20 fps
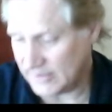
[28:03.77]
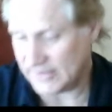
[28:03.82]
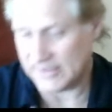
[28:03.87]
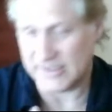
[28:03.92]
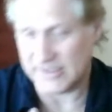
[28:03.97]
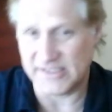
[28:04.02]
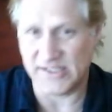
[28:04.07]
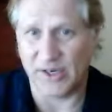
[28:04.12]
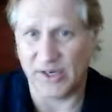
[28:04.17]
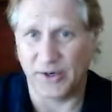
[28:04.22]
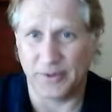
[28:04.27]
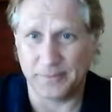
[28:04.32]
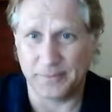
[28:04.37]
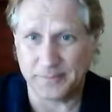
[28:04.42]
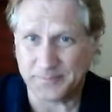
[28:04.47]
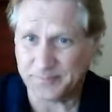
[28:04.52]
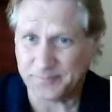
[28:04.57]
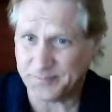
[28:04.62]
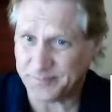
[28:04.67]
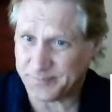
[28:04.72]

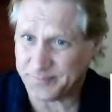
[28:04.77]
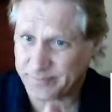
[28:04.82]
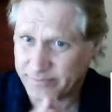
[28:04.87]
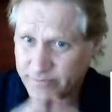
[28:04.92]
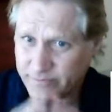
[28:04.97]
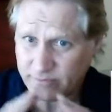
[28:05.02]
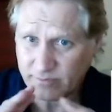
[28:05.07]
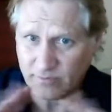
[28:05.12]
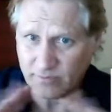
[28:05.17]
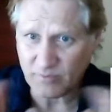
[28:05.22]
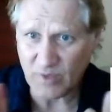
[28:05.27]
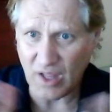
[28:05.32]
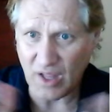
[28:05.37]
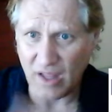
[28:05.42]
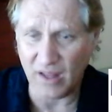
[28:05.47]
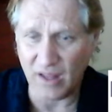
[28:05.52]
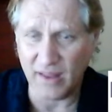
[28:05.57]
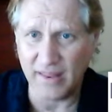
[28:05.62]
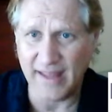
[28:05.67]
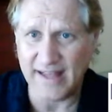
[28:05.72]
So
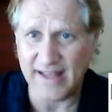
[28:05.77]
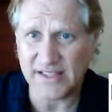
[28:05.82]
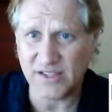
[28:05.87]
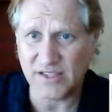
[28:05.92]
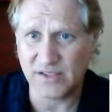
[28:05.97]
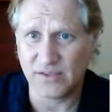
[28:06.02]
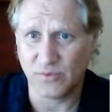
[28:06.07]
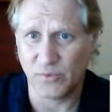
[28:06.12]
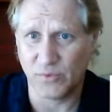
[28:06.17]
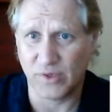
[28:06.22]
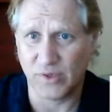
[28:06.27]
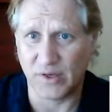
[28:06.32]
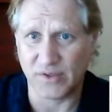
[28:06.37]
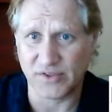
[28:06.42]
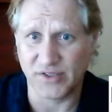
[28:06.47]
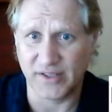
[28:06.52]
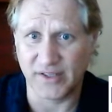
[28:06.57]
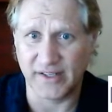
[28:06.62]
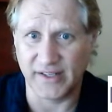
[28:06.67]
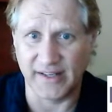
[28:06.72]
that's what I was
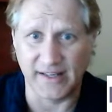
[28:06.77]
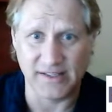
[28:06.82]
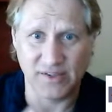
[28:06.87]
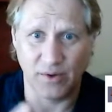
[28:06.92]
looking at.